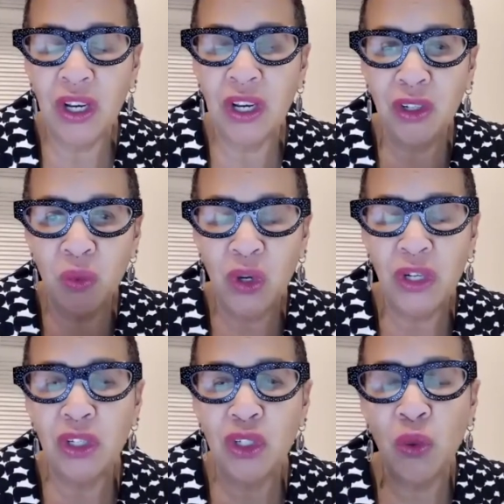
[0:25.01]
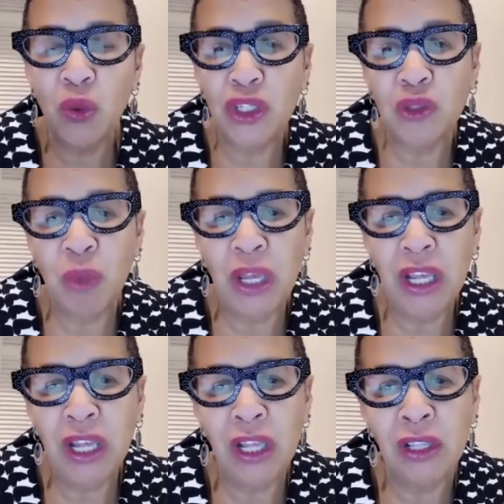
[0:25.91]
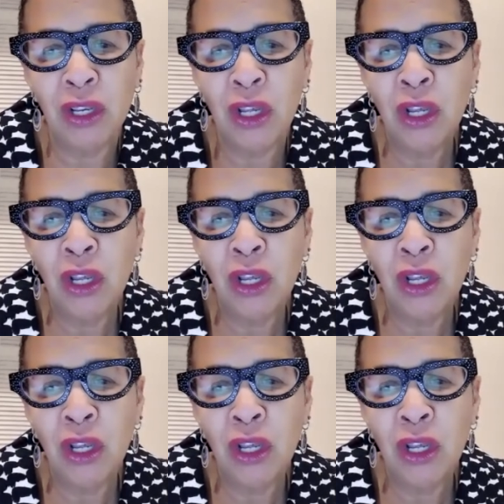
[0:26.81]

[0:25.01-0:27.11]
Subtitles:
and you wanted to expand.